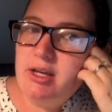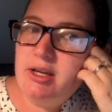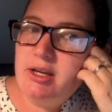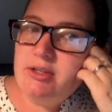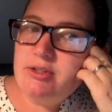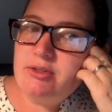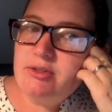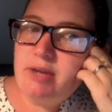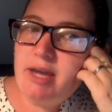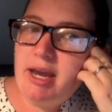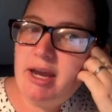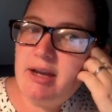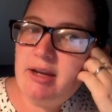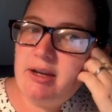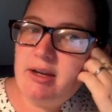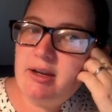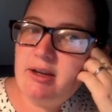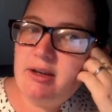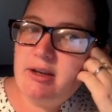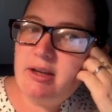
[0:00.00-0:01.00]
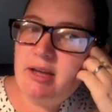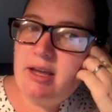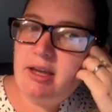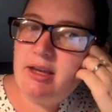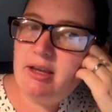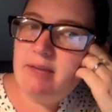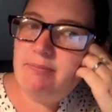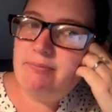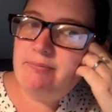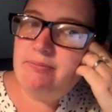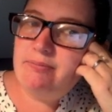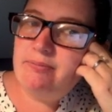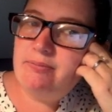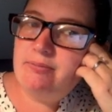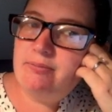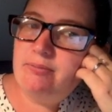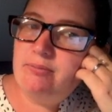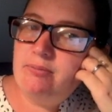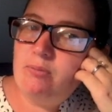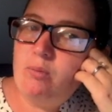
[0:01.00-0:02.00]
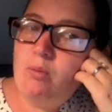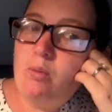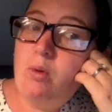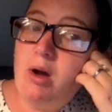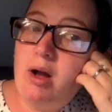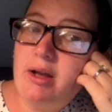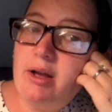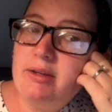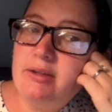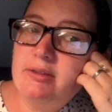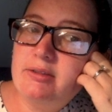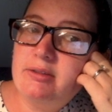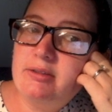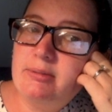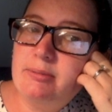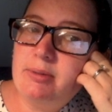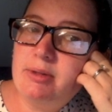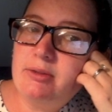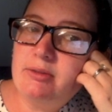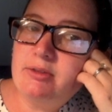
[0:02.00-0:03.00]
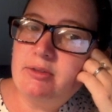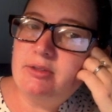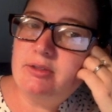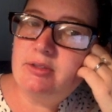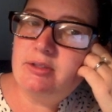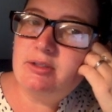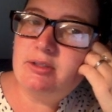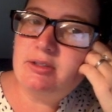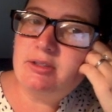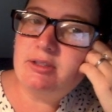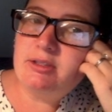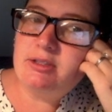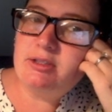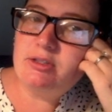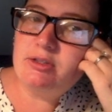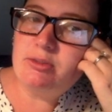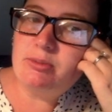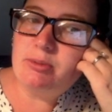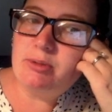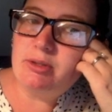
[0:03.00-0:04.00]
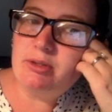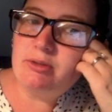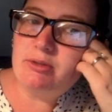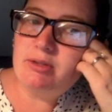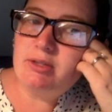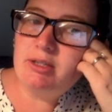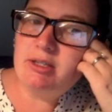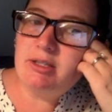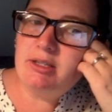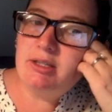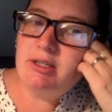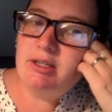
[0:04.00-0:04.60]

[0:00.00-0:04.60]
So Canada was about 62.3.